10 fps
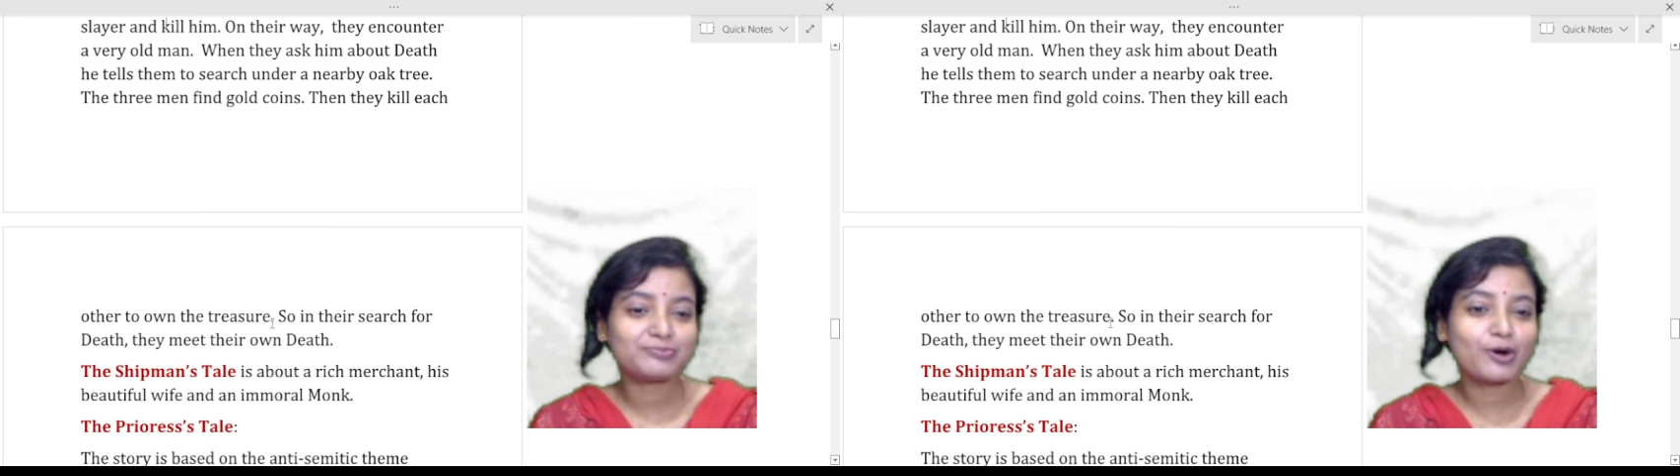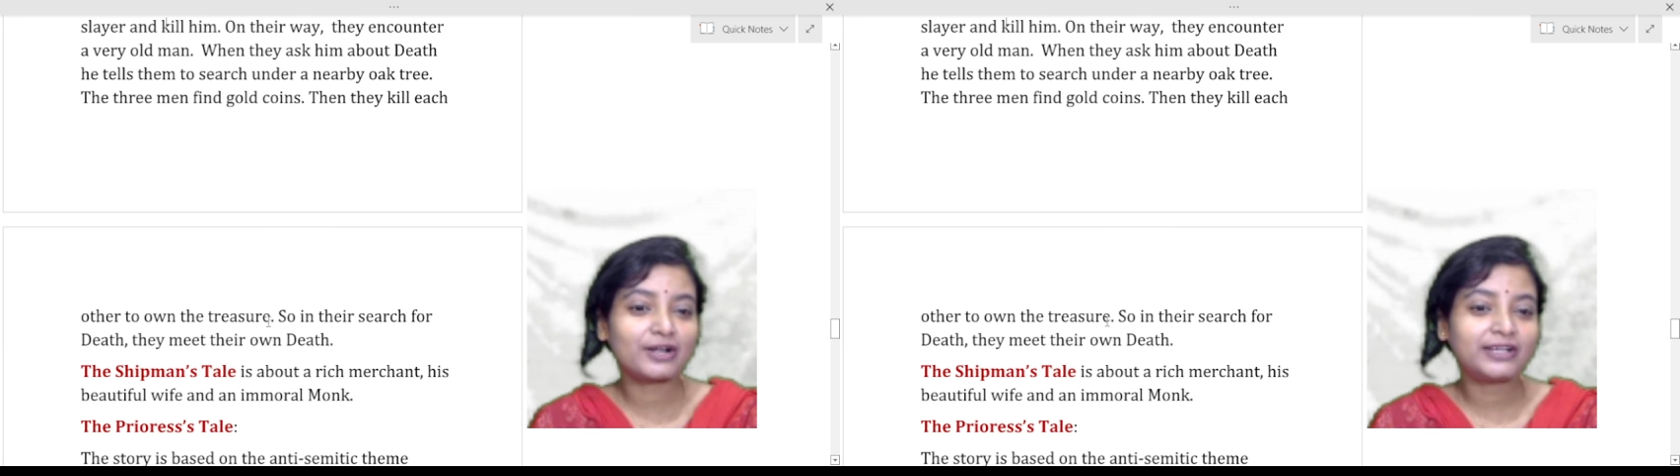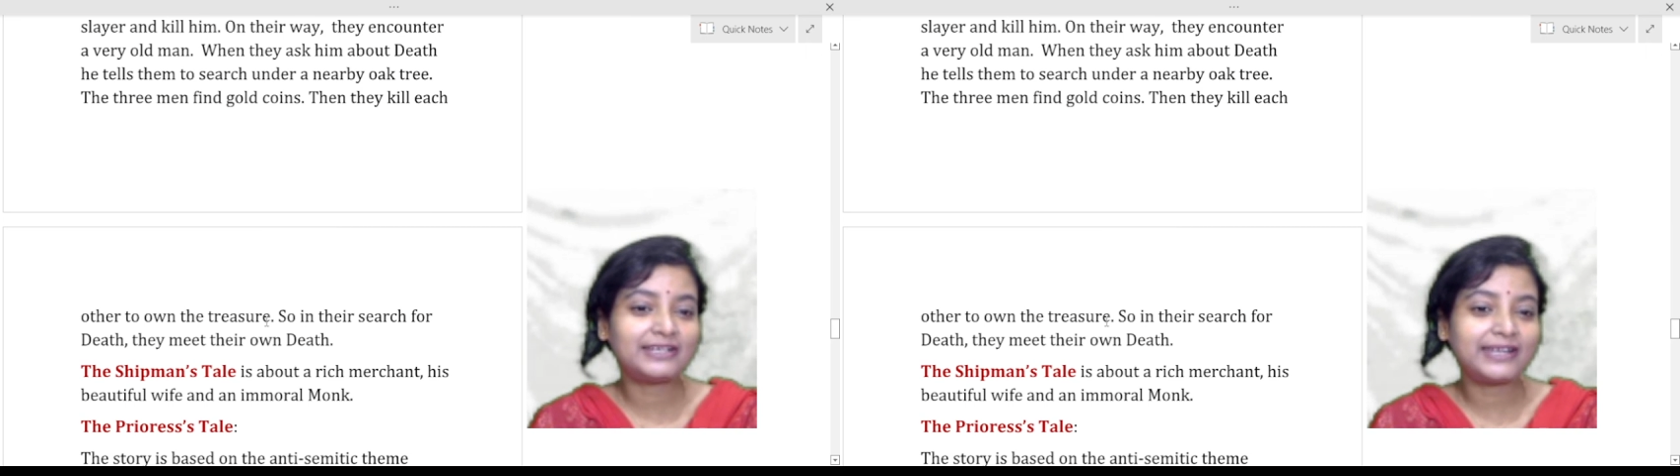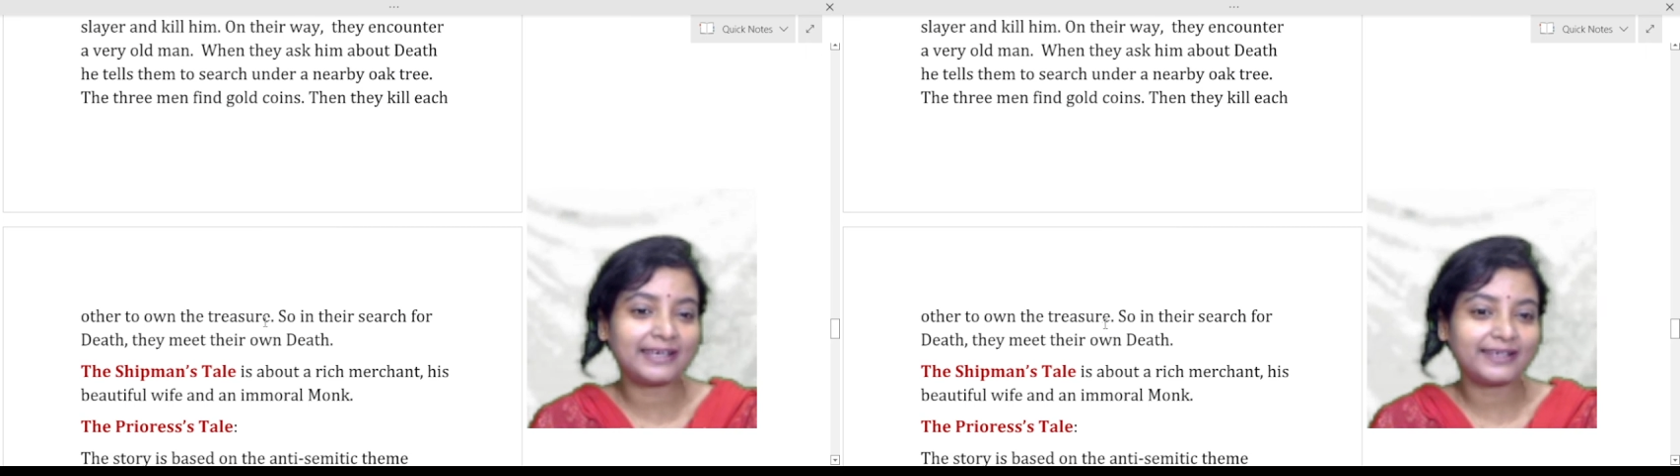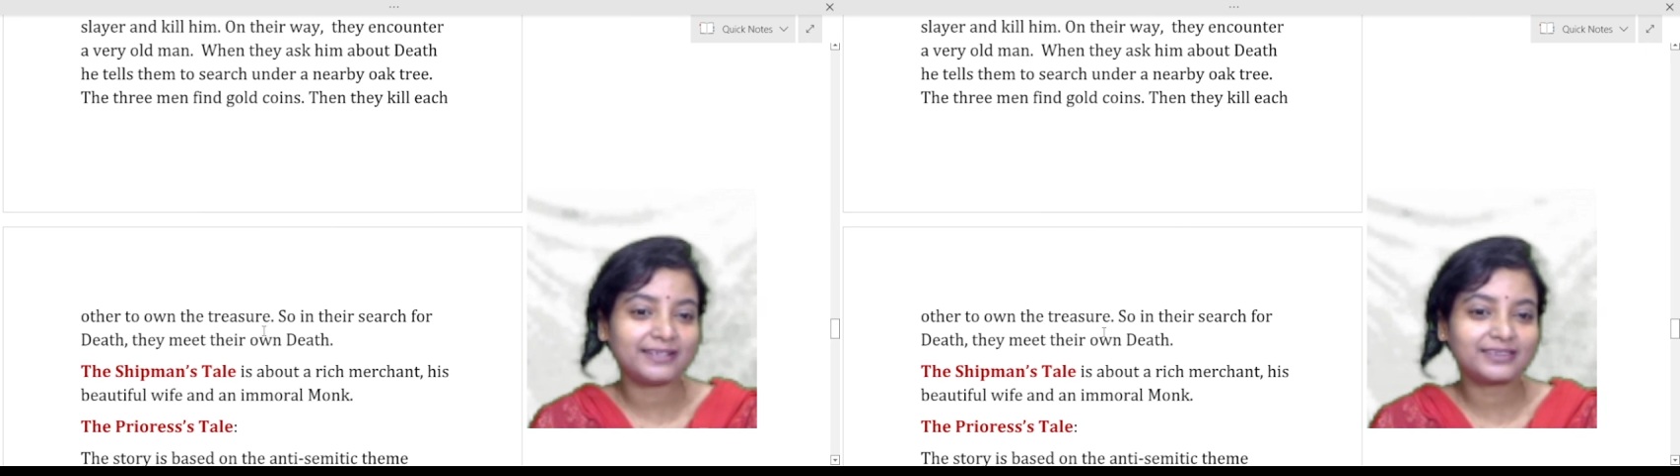for
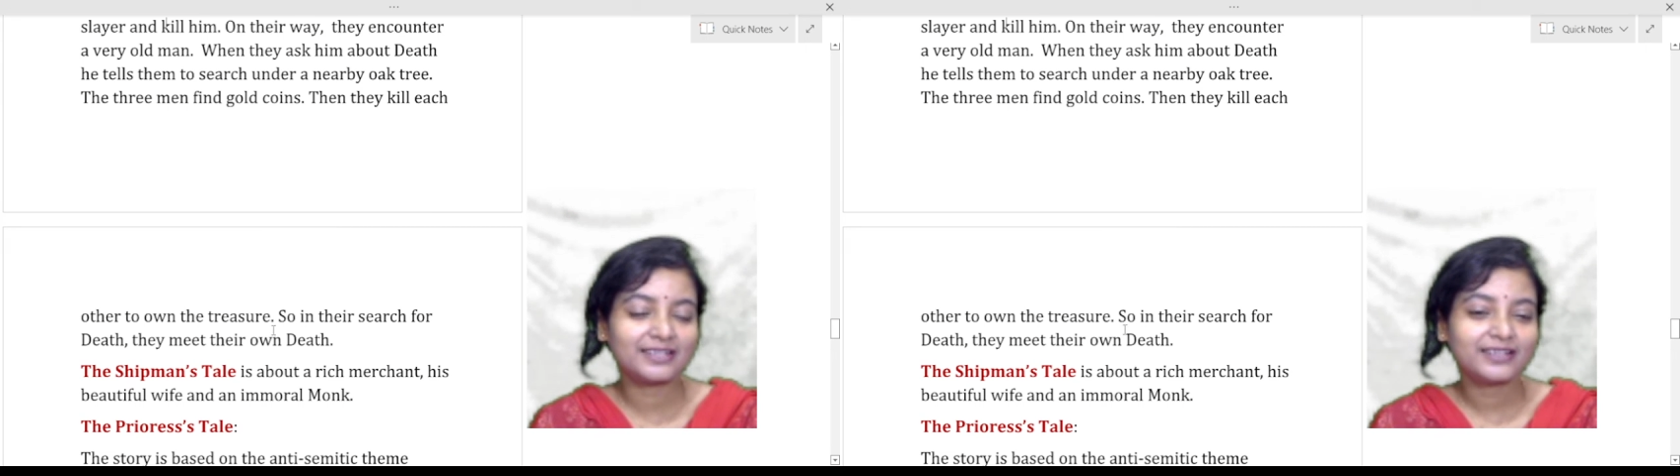death,